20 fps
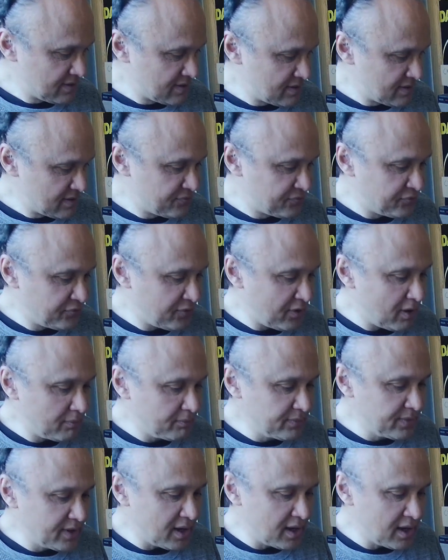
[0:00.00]

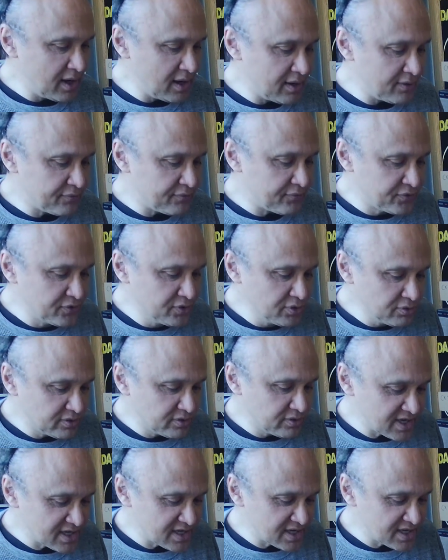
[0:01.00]
From the few
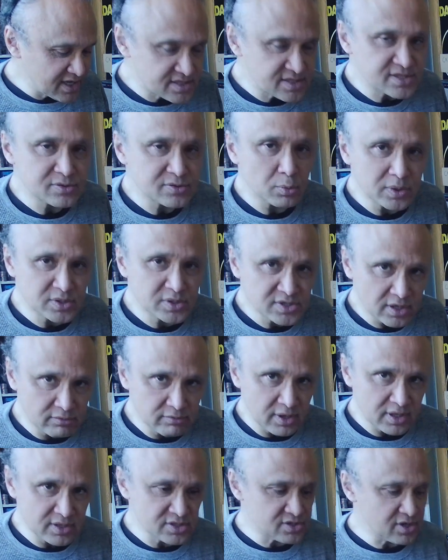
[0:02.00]
tests which I
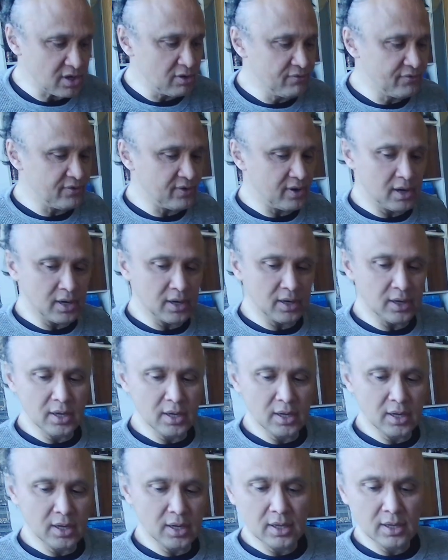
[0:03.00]
run so far,
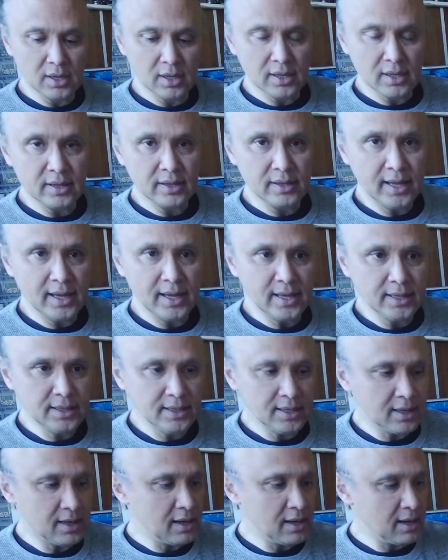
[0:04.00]
they
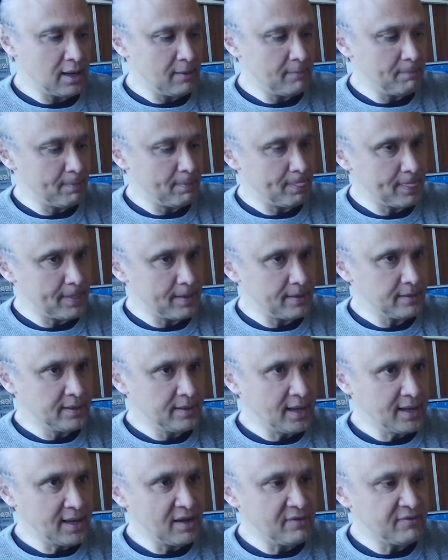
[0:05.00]

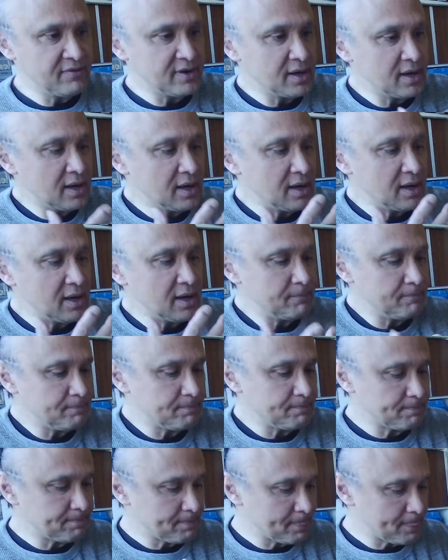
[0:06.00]
have a
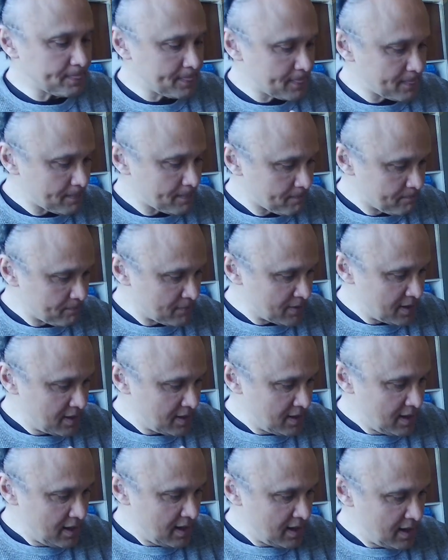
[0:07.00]

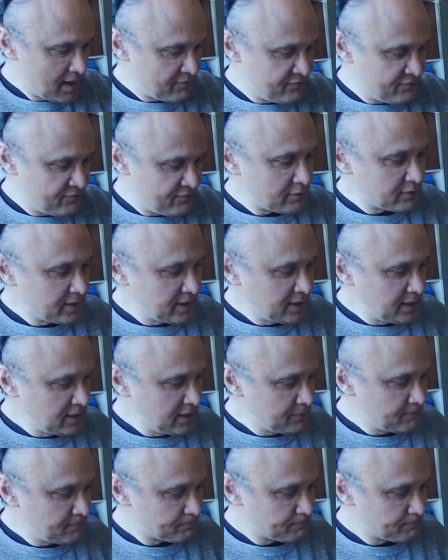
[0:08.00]
very